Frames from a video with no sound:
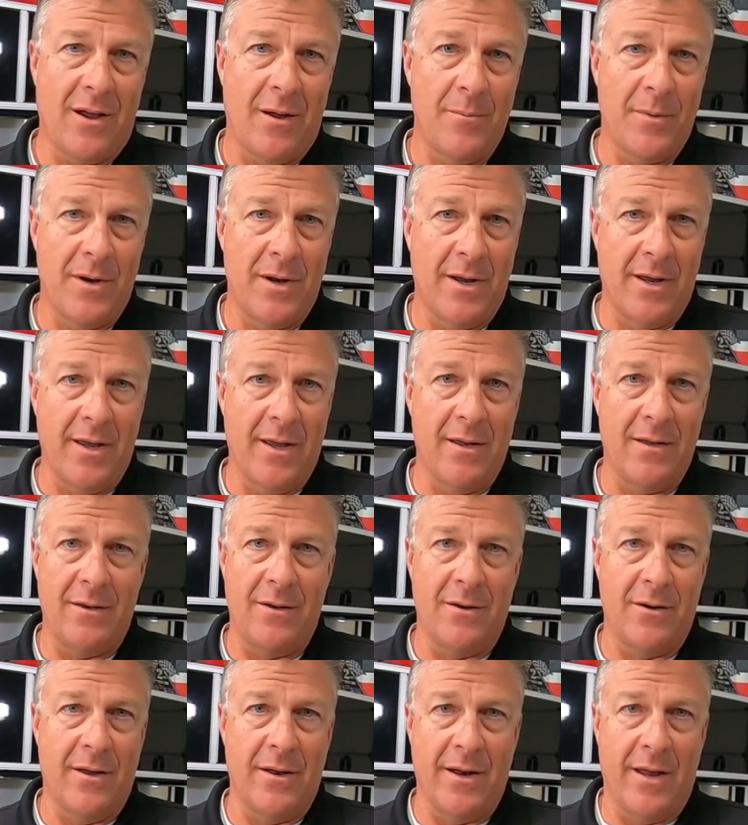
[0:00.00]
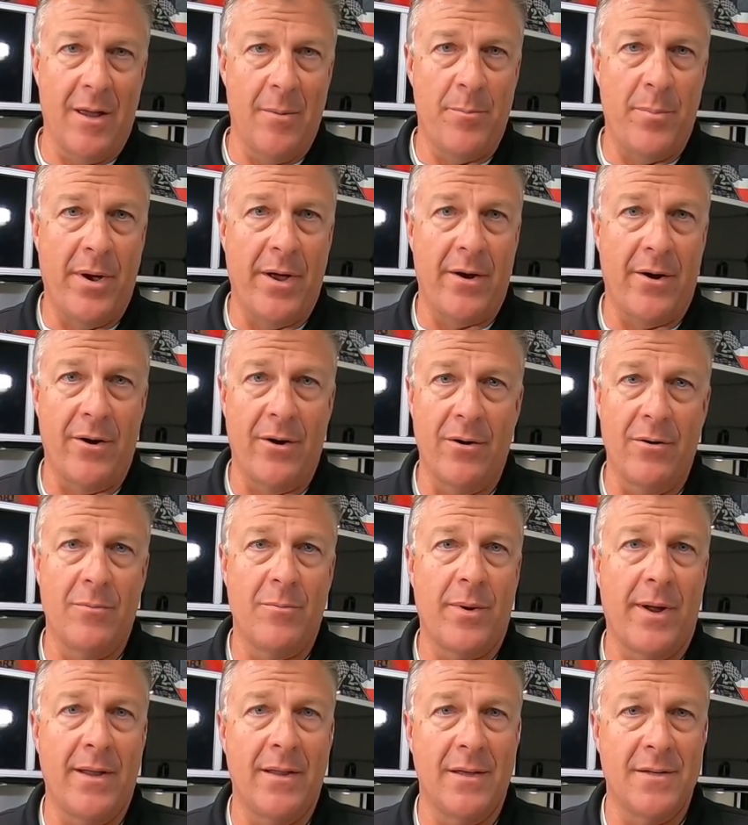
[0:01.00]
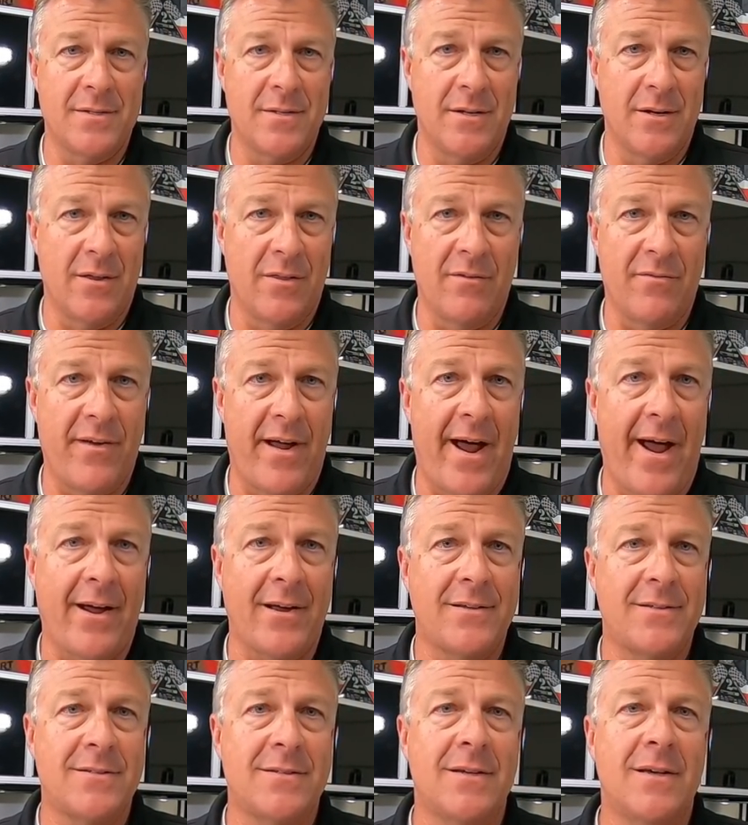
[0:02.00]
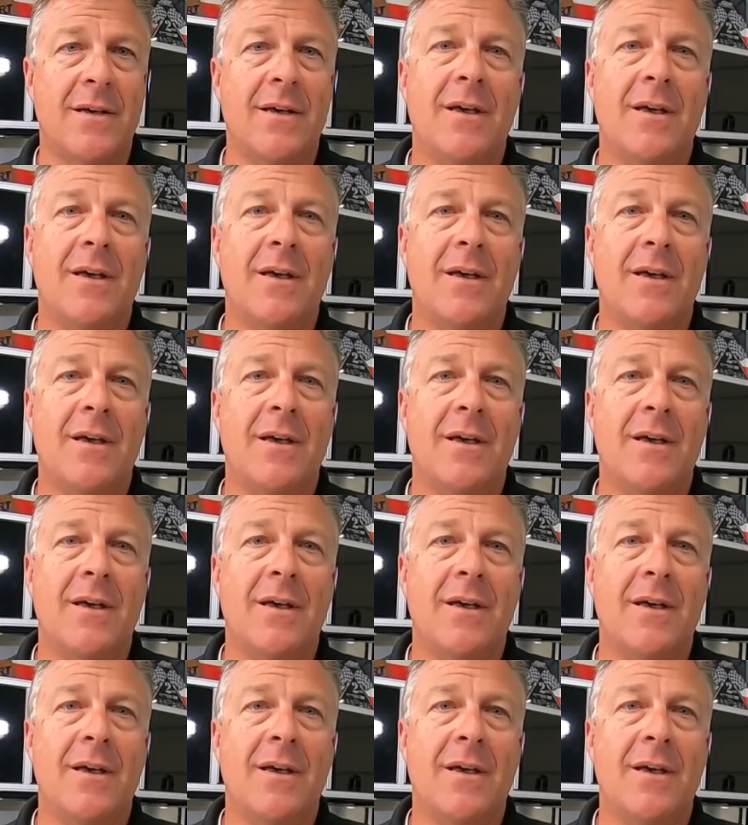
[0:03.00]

I'm gonna get. You're gonna get butthurt by listening to the facts.